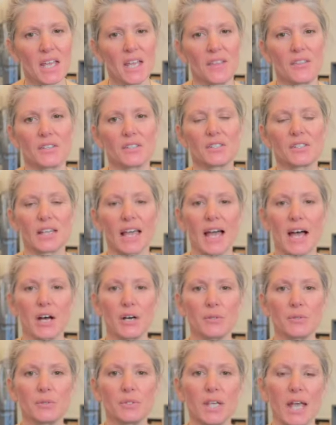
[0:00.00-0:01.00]
The
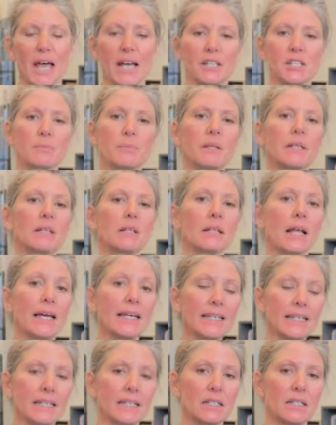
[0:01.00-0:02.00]
sound has been
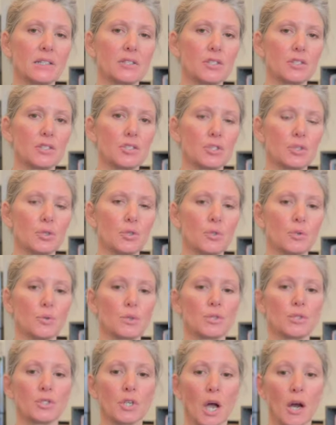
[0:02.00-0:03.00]
likened to
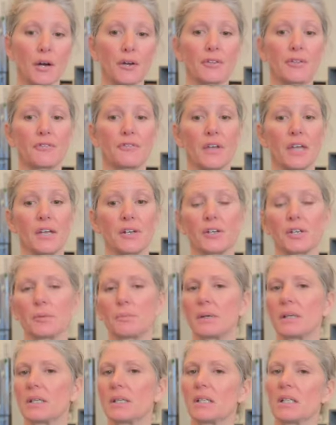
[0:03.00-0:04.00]
Darth Vader,
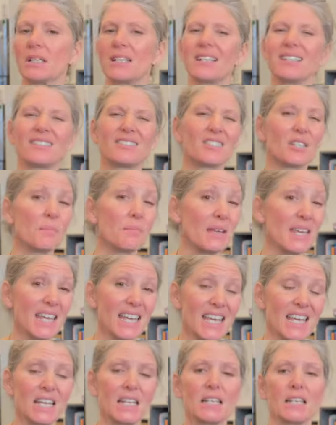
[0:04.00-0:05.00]
but to
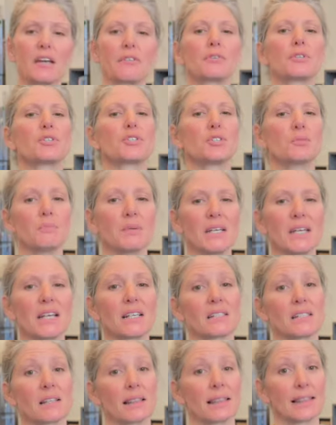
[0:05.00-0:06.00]
me, it never should be
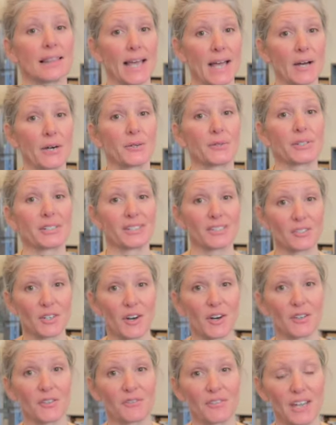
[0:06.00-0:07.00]
as loud as
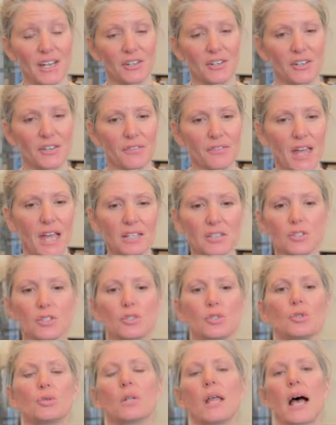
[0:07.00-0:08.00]
Darth Vader. That's
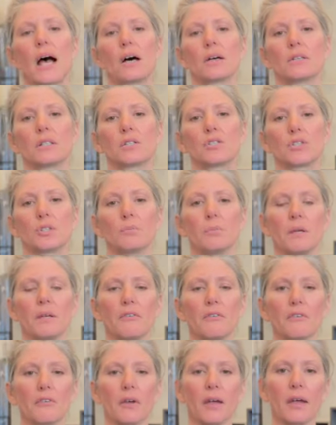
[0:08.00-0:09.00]
too loud. It should be
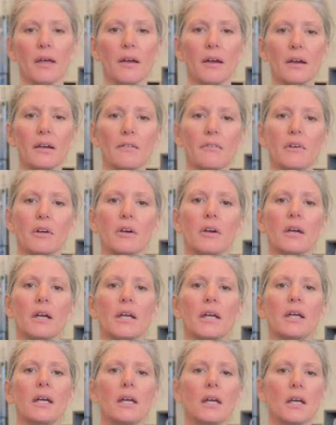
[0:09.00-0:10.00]
very,
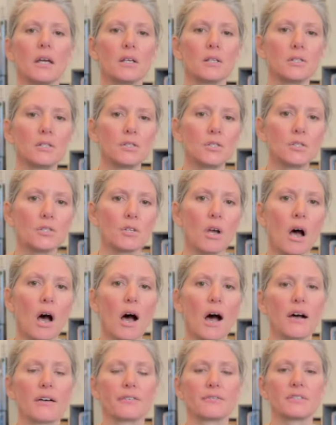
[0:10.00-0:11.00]
very
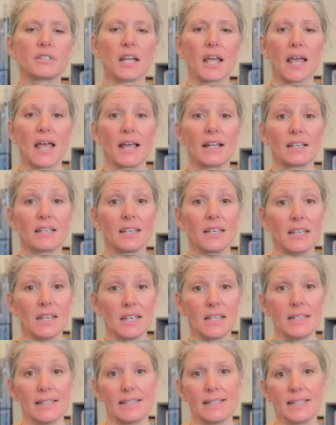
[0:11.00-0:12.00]
soft and
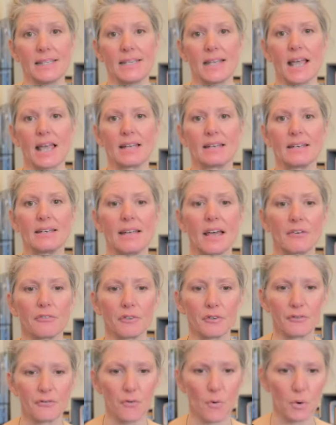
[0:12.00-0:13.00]
easy and
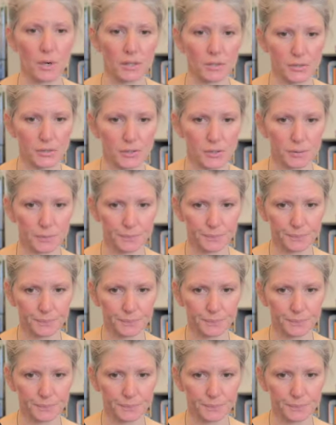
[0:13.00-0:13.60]
never forced.